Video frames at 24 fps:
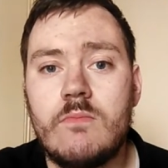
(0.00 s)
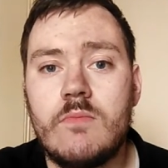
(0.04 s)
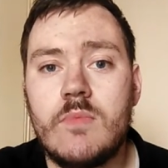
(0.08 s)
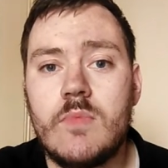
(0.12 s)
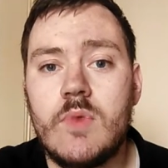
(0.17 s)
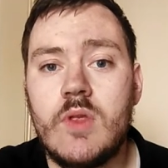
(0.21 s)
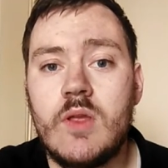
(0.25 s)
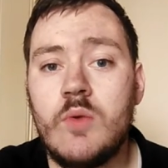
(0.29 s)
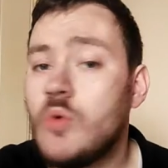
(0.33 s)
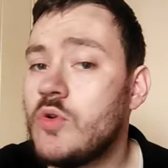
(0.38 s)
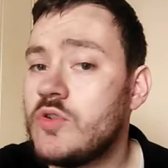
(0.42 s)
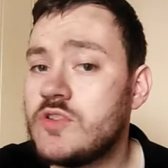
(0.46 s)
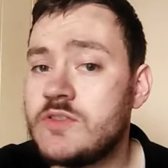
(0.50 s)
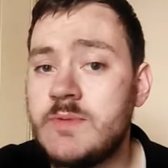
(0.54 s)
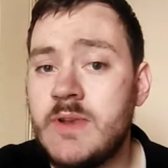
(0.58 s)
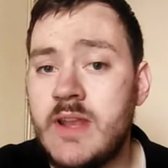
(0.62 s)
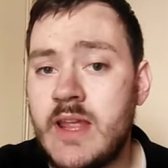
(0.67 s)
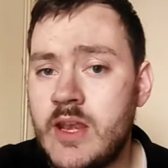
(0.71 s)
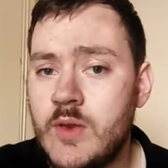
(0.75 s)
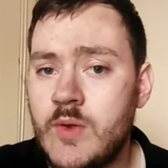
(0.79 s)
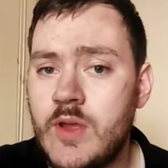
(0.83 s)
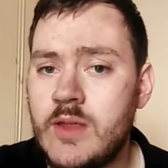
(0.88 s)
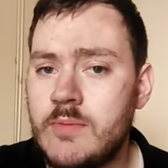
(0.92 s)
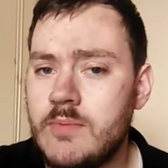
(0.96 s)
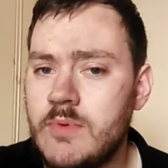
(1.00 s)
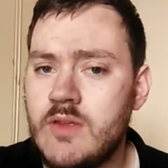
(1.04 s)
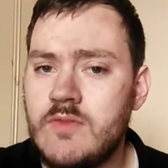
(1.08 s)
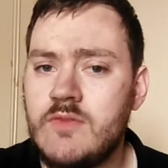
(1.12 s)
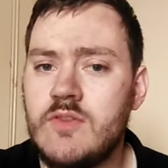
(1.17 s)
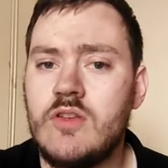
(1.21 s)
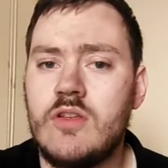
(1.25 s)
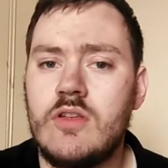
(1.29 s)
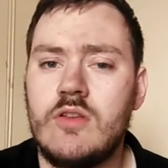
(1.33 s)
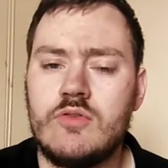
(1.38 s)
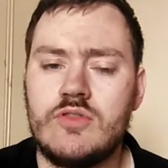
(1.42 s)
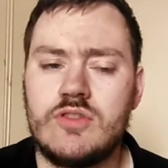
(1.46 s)
it won't spin it anyway, but if
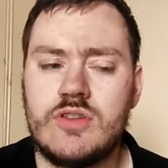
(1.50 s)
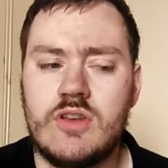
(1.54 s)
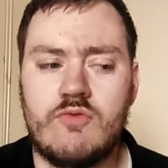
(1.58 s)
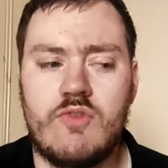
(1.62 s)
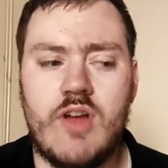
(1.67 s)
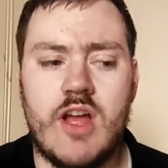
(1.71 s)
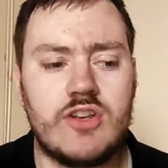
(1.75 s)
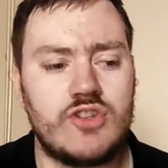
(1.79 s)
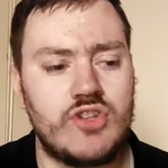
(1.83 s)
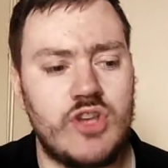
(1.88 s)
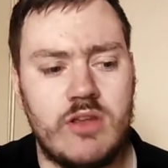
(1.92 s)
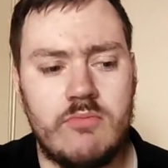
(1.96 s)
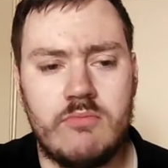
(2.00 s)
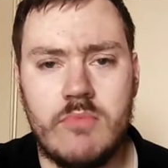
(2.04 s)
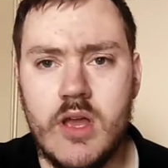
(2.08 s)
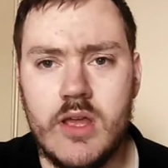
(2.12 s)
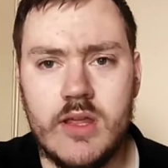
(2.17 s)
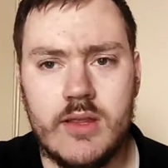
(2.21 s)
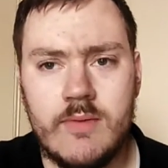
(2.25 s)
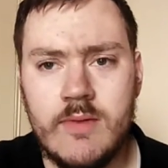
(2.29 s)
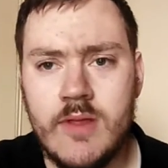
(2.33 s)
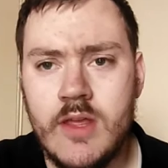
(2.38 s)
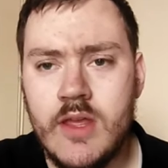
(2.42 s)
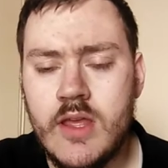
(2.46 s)
you're using a ratchet, it might.